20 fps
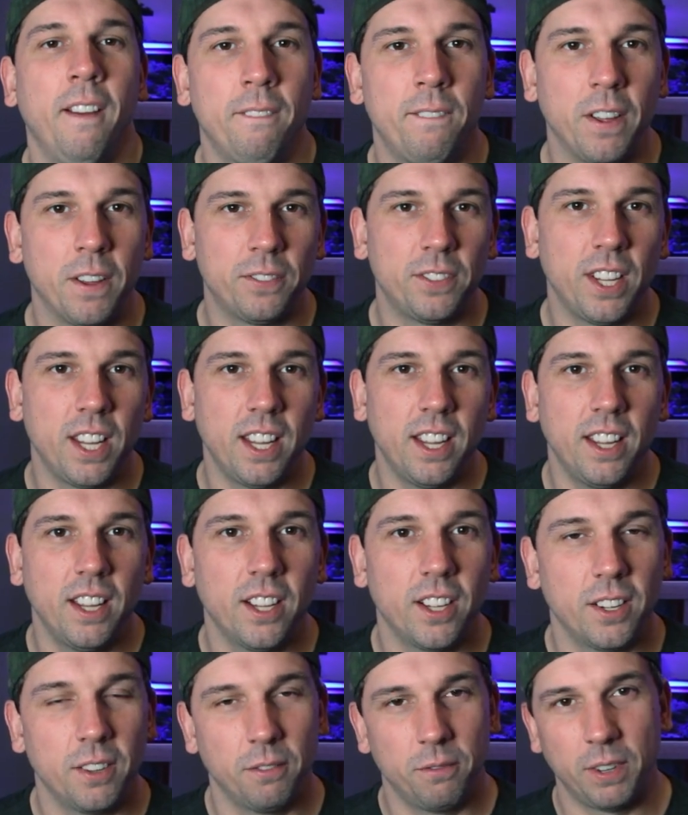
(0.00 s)
50
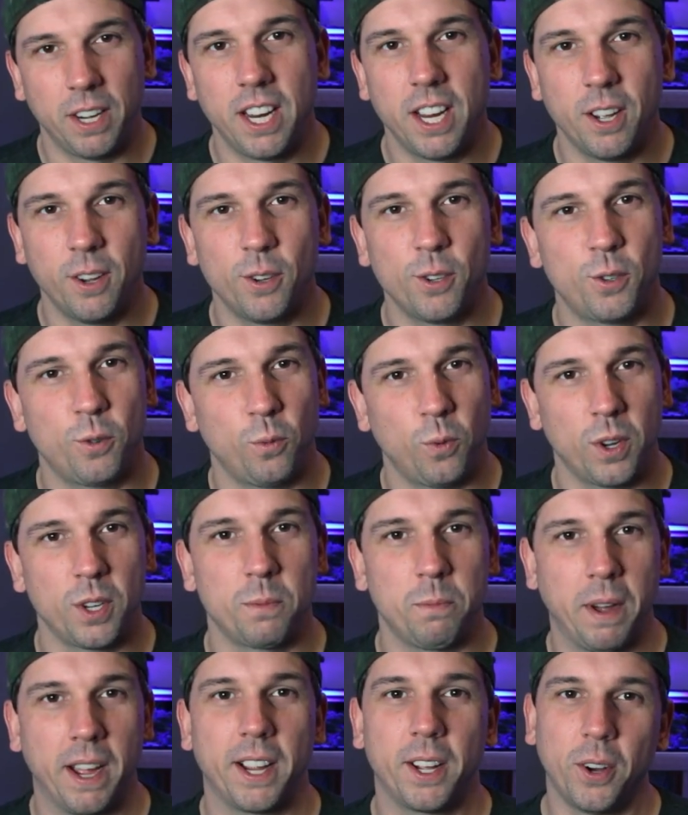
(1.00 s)
videos was
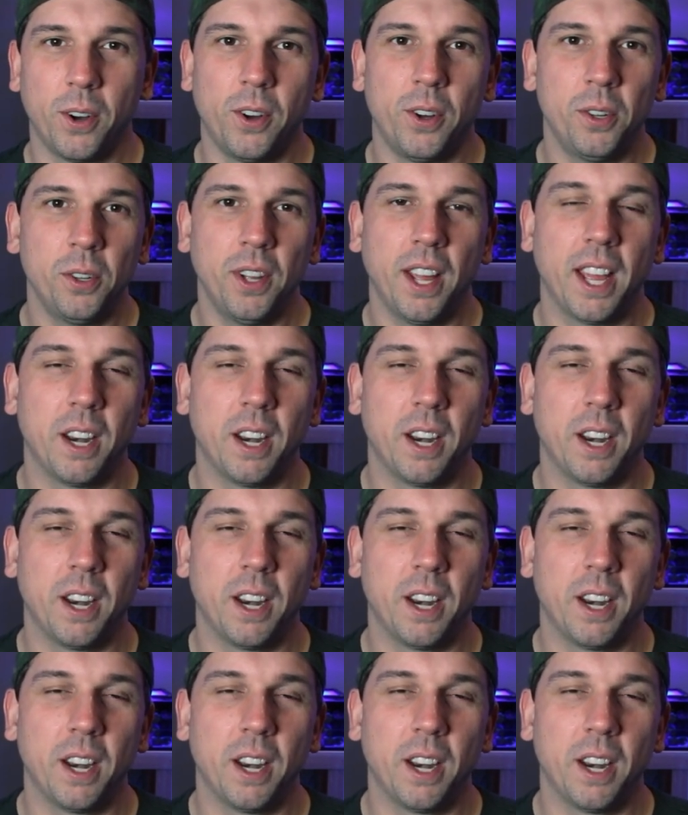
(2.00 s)
my goal,